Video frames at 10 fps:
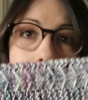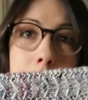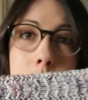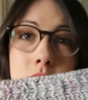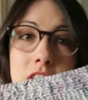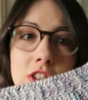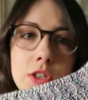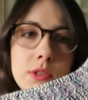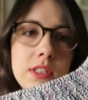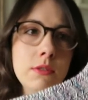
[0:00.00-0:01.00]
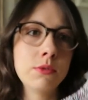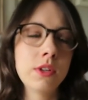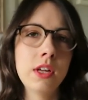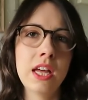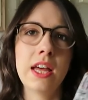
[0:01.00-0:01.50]
to remember and intuitive.
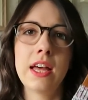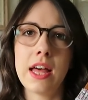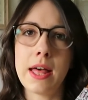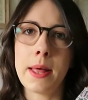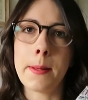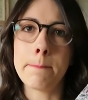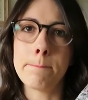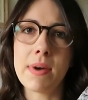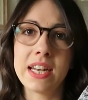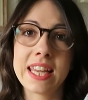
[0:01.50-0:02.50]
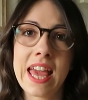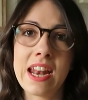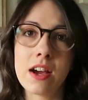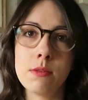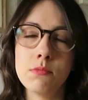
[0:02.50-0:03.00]
And
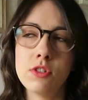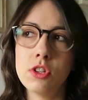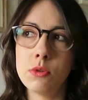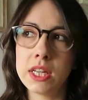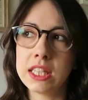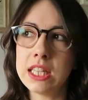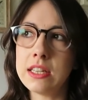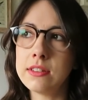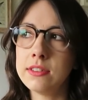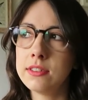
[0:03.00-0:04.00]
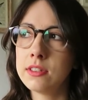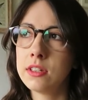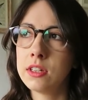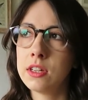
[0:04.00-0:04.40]
again, I'm doing these